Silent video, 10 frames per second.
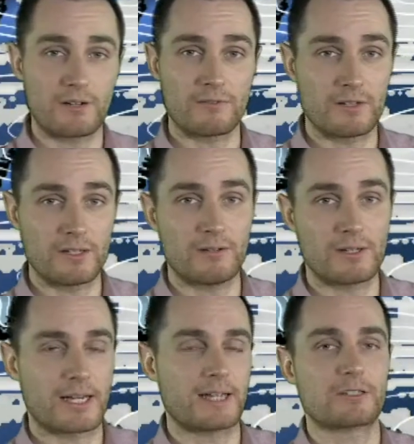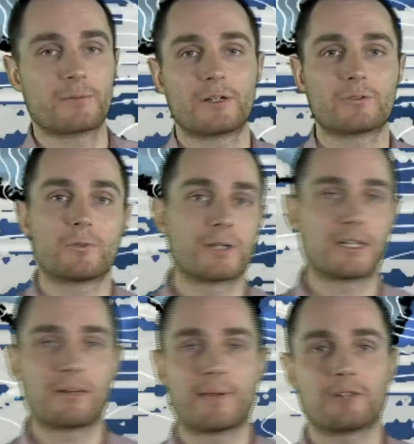over the UK. So we're not talking
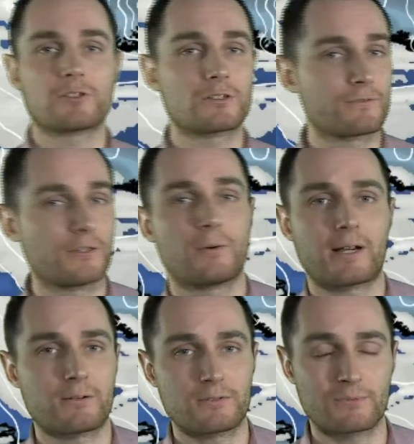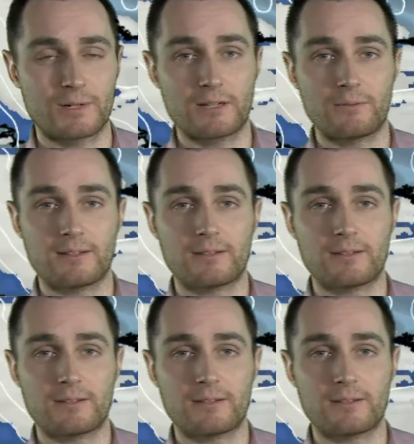about just a few hours of windy weather.